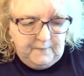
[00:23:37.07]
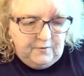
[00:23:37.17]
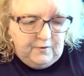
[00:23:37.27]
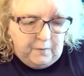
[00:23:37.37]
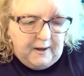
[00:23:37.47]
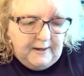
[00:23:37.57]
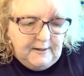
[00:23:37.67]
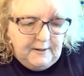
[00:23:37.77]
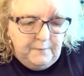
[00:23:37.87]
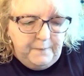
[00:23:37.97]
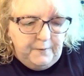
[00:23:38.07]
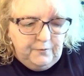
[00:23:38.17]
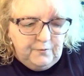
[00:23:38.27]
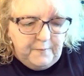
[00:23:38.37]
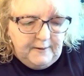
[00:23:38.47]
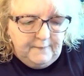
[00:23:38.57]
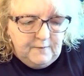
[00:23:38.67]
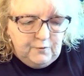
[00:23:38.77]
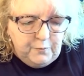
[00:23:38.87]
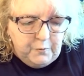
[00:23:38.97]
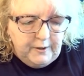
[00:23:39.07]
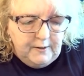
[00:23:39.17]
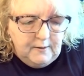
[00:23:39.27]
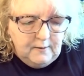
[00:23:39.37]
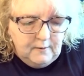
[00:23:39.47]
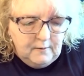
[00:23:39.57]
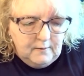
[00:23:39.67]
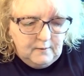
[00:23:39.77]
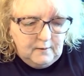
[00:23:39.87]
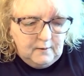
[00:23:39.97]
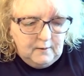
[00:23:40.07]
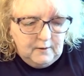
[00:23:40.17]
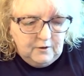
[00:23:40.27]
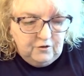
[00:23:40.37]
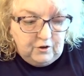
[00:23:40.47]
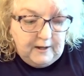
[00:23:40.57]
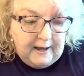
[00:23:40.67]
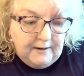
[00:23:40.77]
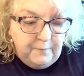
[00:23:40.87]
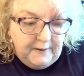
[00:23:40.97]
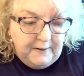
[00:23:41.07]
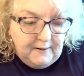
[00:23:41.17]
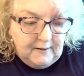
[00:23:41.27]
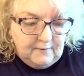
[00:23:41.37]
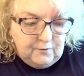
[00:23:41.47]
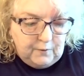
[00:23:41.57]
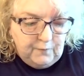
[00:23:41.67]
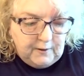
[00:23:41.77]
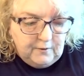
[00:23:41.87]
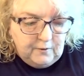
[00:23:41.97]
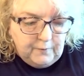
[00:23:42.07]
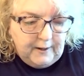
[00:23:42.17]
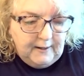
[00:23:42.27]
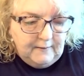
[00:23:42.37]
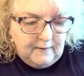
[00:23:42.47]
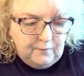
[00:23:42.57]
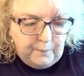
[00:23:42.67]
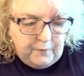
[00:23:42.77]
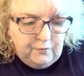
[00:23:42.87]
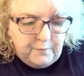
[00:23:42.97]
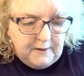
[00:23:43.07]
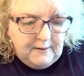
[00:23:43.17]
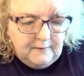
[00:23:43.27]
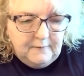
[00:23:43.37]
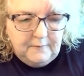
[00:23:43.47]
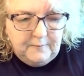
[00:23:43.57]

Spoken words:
So I did post mine this morning. She tagged me in it, so I figured, okay, let's post mine.